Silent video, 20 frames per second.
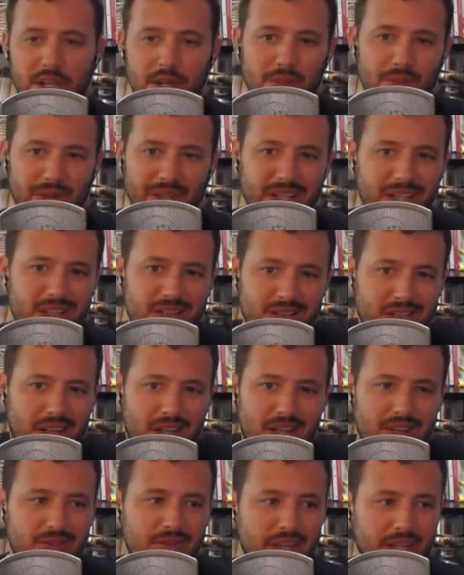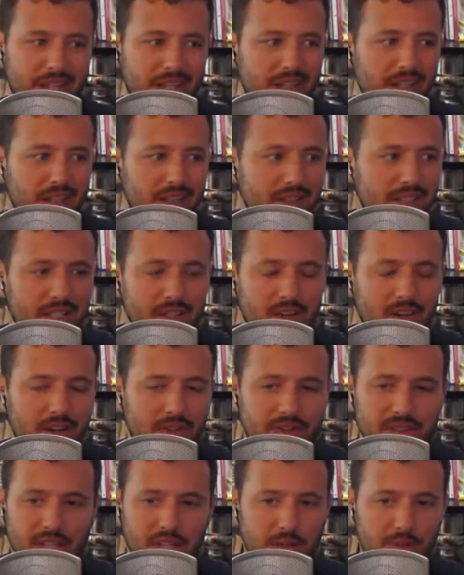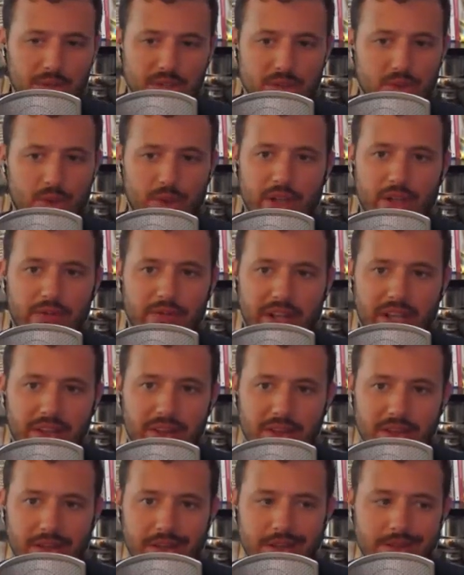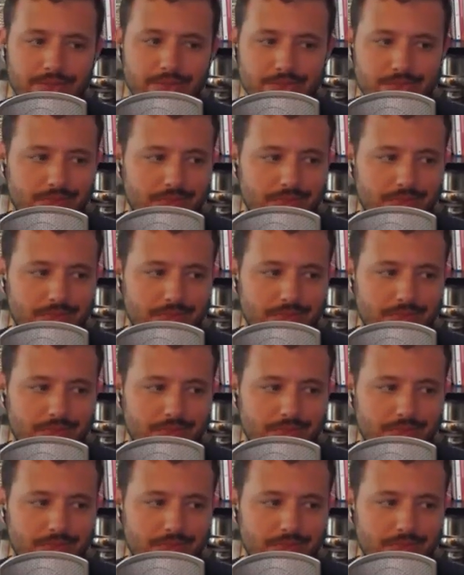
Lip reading: but it's kind of like a kickoff celebratory event that